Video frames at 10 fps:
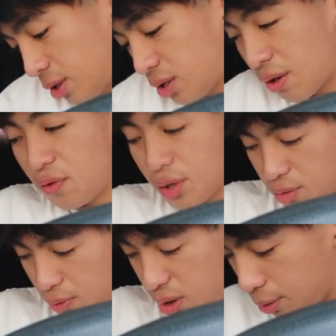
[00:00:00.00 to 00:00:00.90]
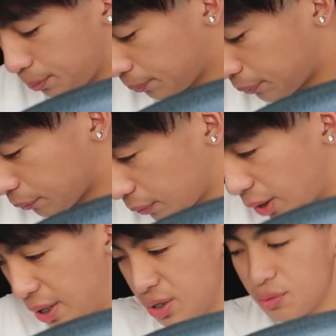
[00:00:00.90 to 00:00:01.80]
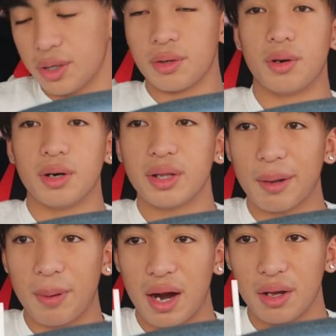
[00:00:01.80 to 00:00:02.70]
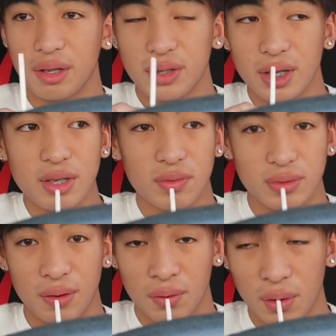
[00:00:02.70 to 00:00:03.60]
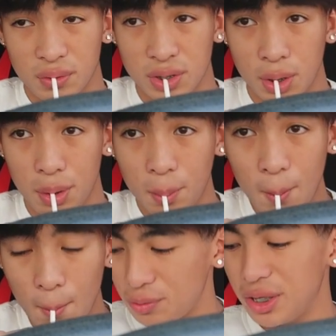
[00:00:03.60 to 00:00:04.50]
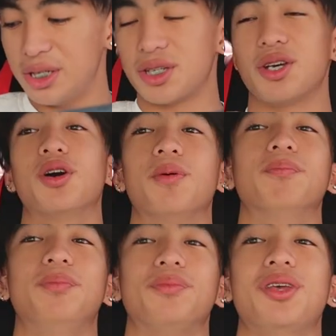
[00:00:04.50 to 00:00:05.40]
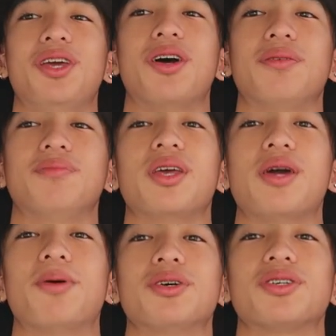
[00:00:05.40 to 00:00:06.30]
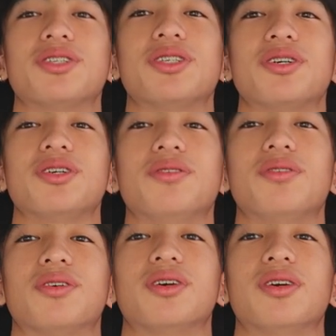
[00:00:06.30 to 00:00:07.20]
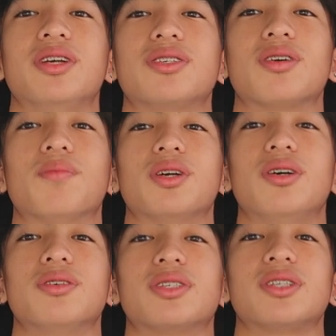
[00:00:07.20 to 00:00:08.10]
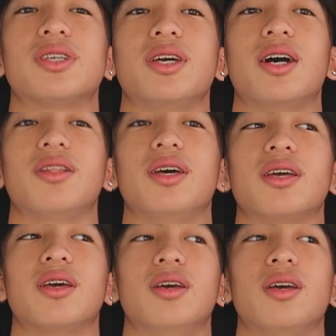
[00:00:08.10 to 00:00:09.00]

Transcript: it's like fourth week, and it's really cool. Like powerlifting is different for sure. But Weez, um, he had he had posted on TikTok or Instagram reel, who's like saying how like